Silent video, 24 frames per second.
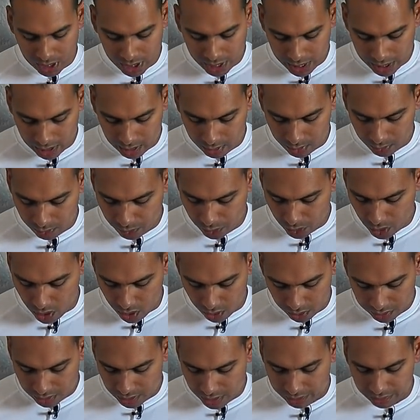and for a
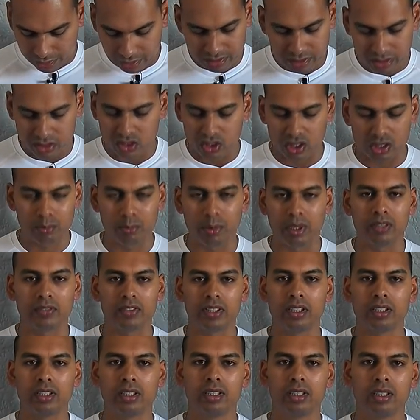holster like this, it's just
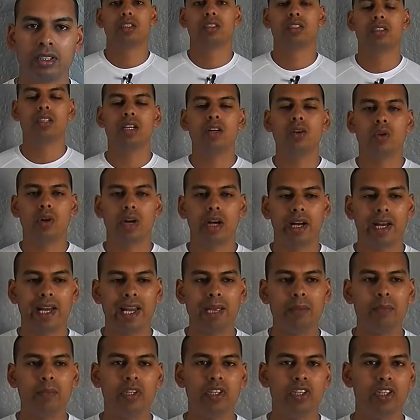perfect. So I
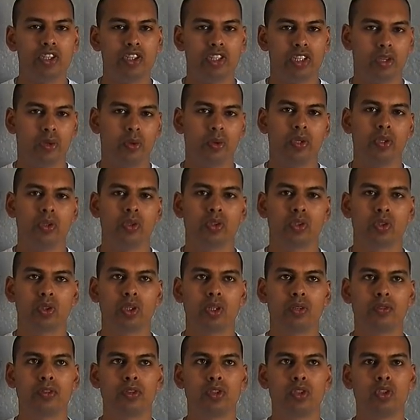am going to show you sort
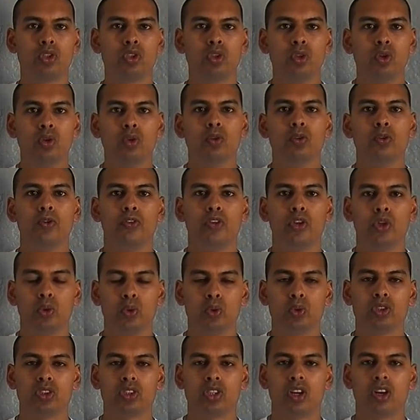of two
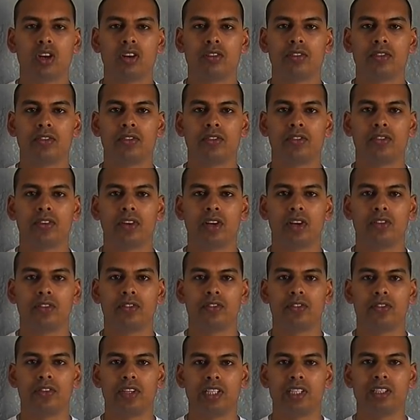views of
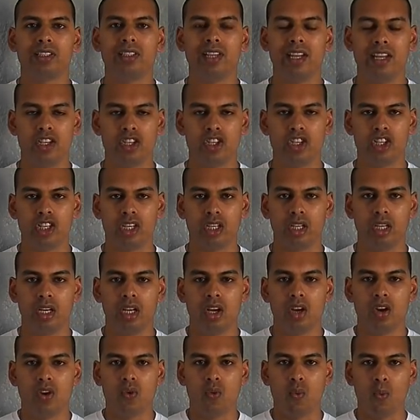retention.
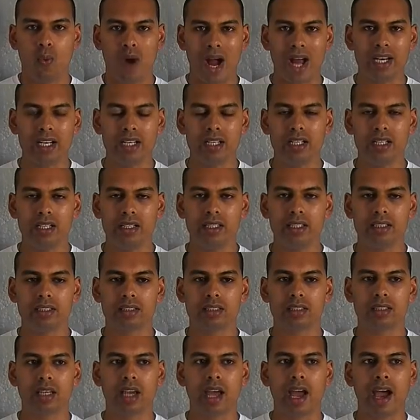One
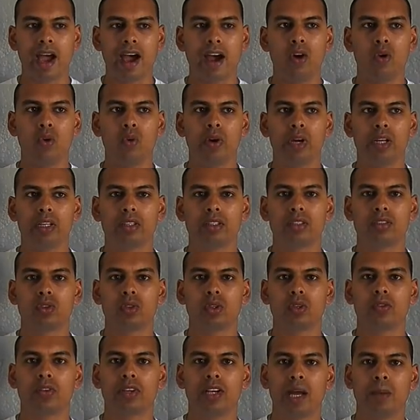is how it sort
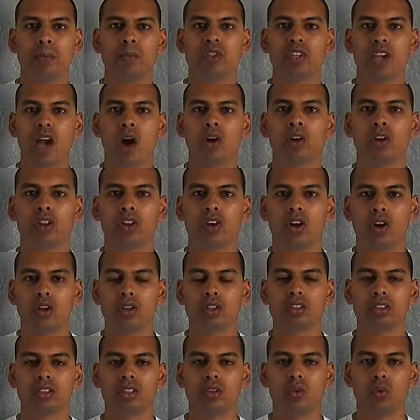of comes out of the
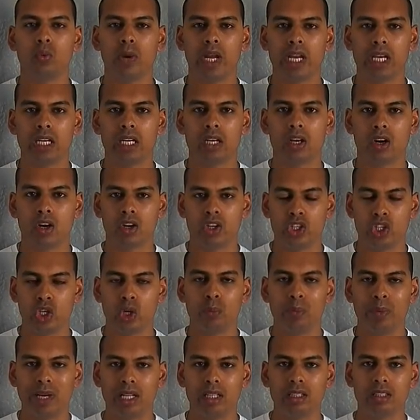holster when on your
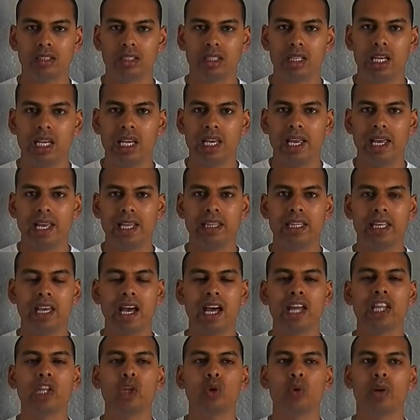belt, and the
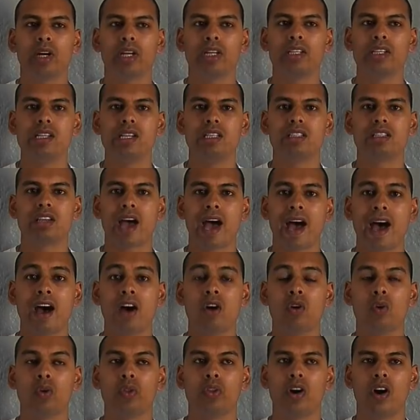other one is
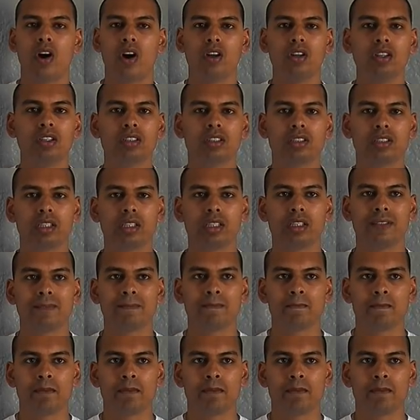how the holster